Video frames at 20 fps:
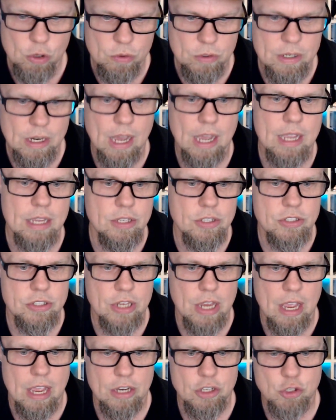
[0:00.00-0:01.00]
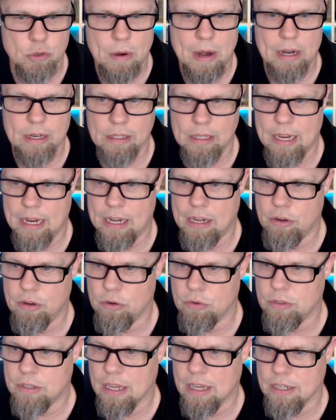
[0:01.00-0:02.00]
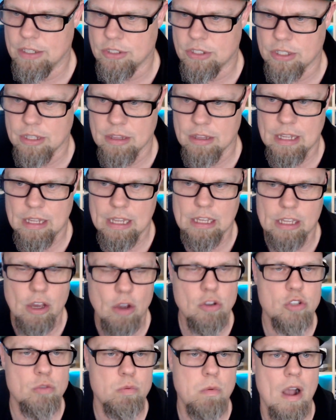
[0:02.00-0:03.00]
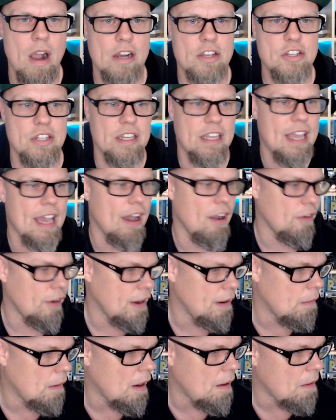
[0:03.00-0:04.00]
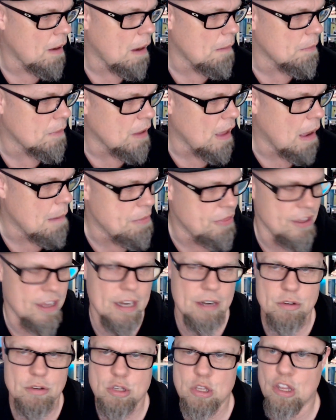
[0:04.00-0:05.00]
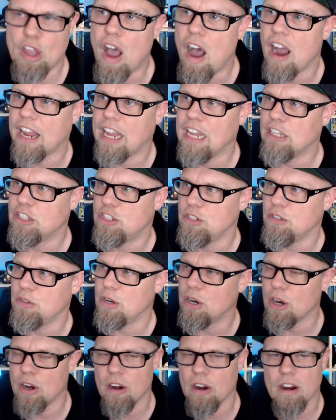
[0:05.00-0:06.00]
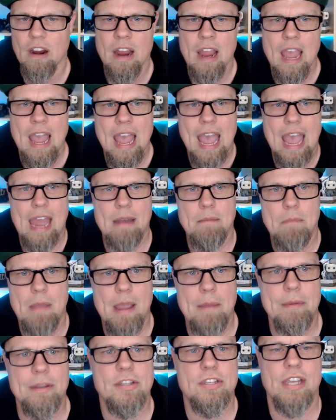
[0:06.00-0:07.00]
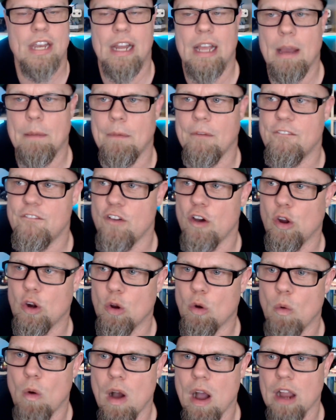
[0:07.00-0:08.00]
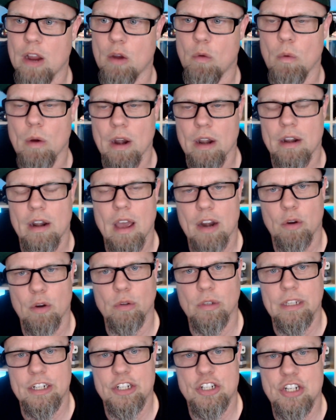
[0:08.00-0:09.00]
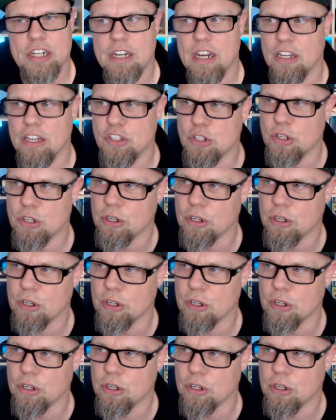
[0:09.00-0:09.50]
does, Joanna Lane, who does the ghost walks in Calgary, I'm thinking of talking to her and maybe setting up a photo walk where not only she does her